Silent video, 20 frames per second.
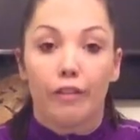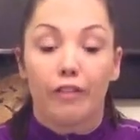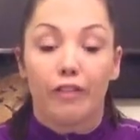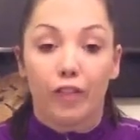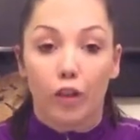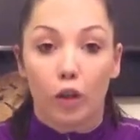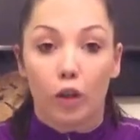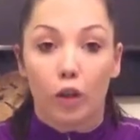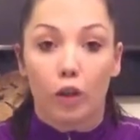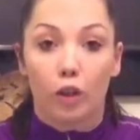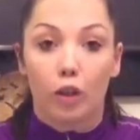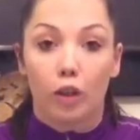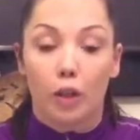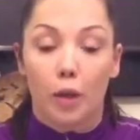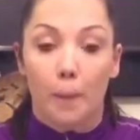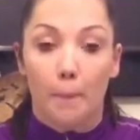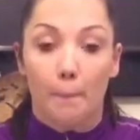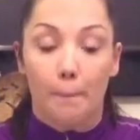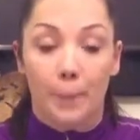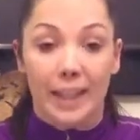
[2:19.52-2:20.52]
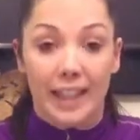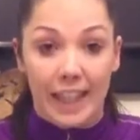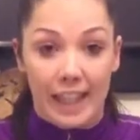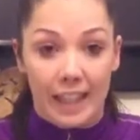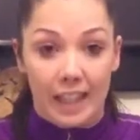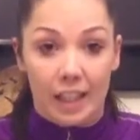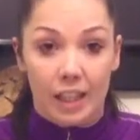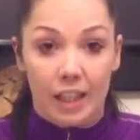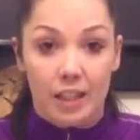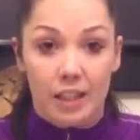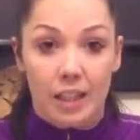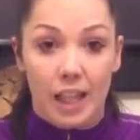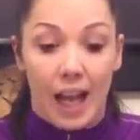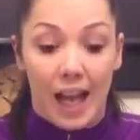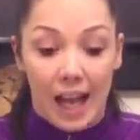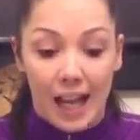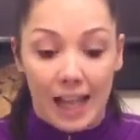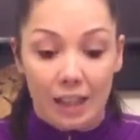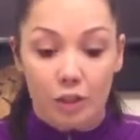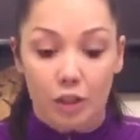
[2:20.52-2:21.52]
For beginners,
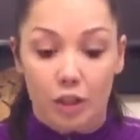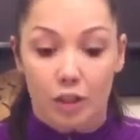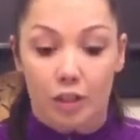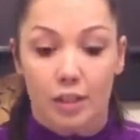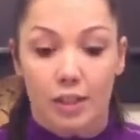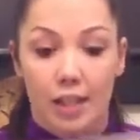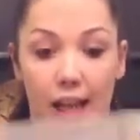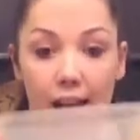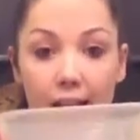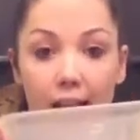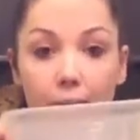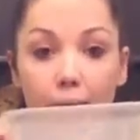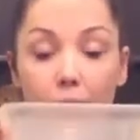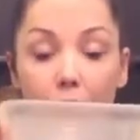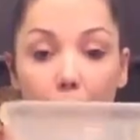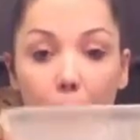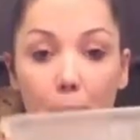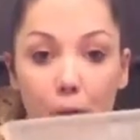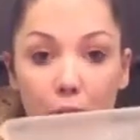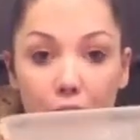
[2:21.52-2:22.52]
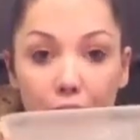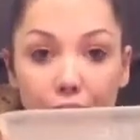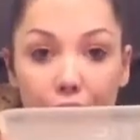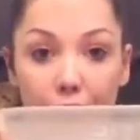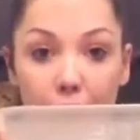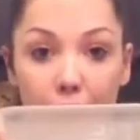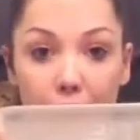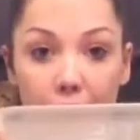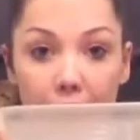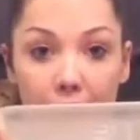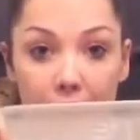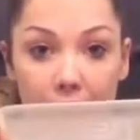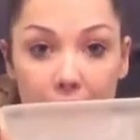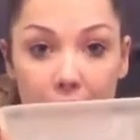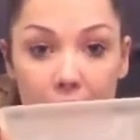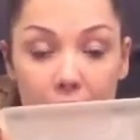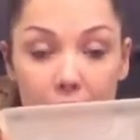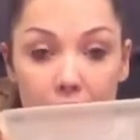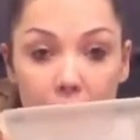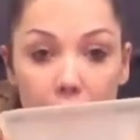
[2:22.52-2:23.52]
I'd just say, put your food in
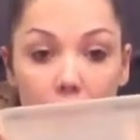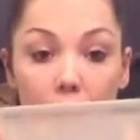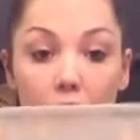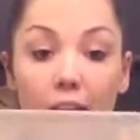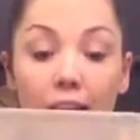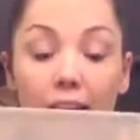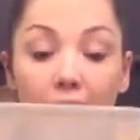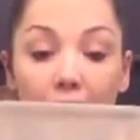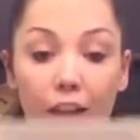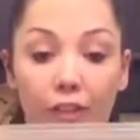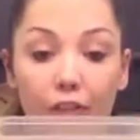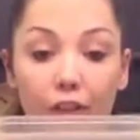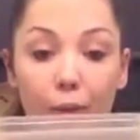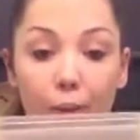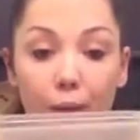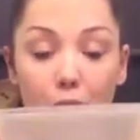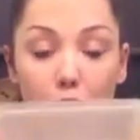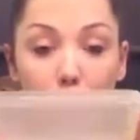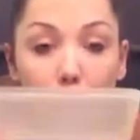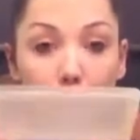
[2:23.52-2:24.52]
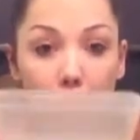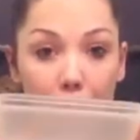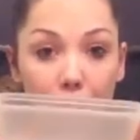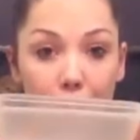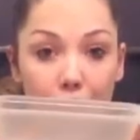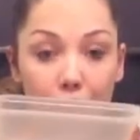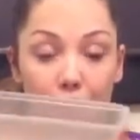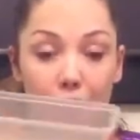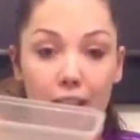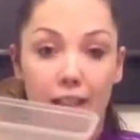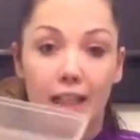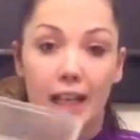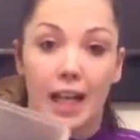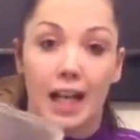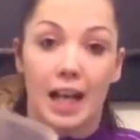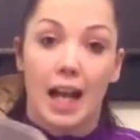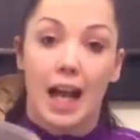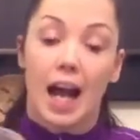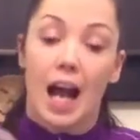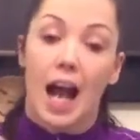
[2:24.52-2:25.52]
this. If you actually put your food in
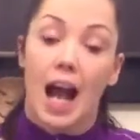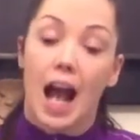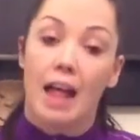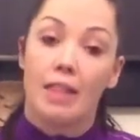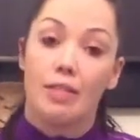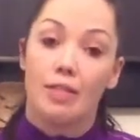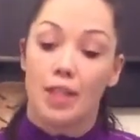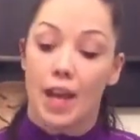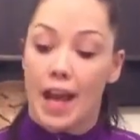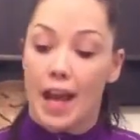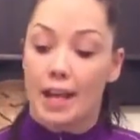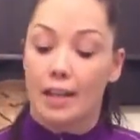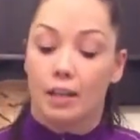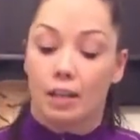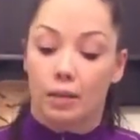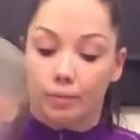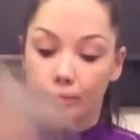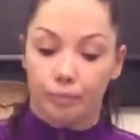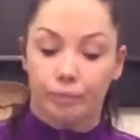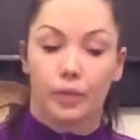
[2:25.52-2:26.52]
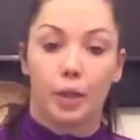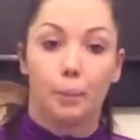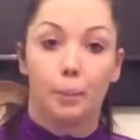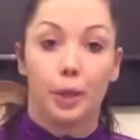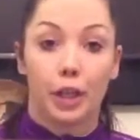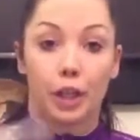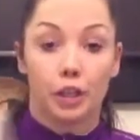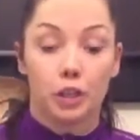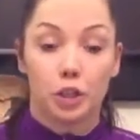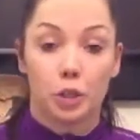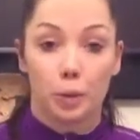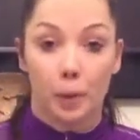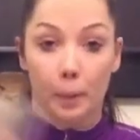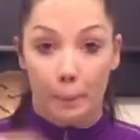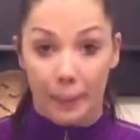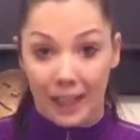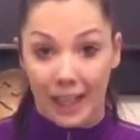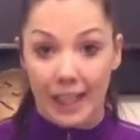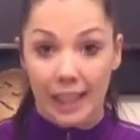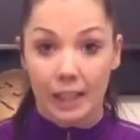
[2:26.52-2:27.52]
that and then put it onto a
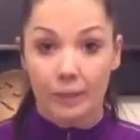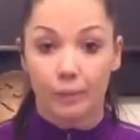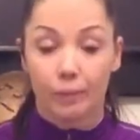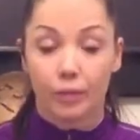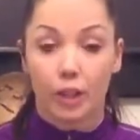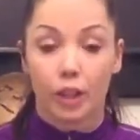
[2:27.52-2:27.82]
plate,